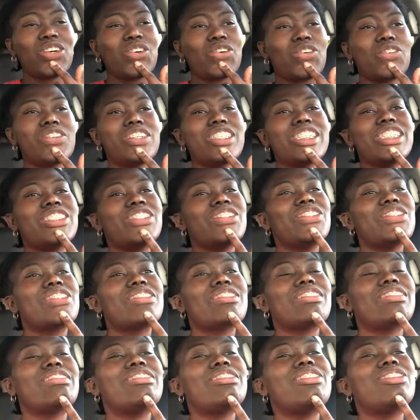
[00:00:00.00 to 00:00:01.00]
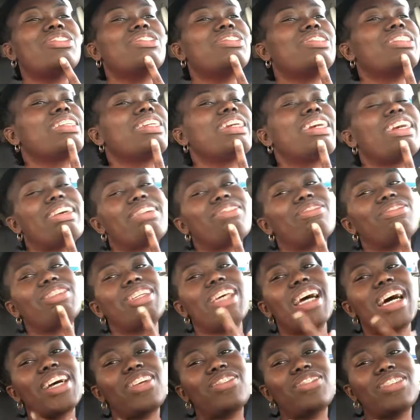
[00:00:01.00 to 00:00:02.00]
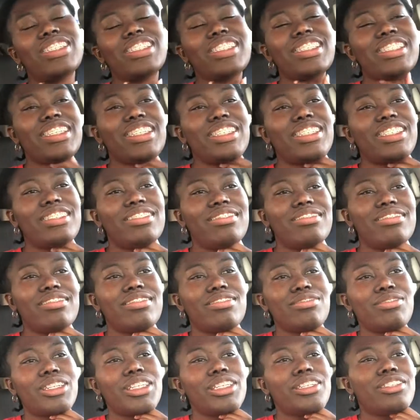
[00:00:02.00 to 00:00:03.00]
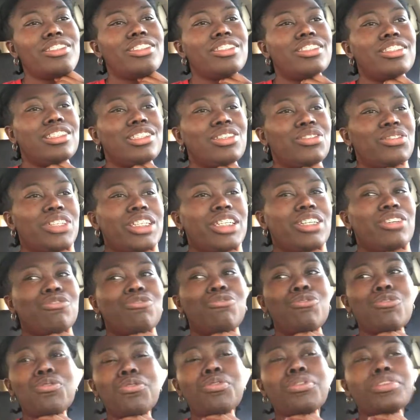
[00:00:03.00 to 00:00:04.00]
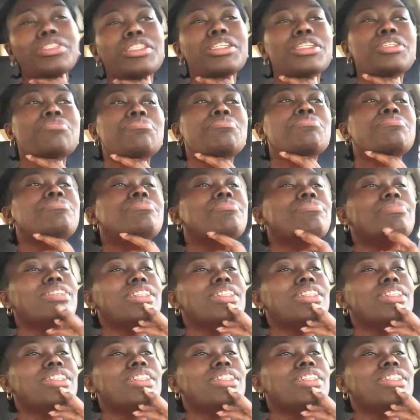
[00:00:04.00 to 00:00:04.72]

The Oreos. Oh, yeah. I only did three or four of them?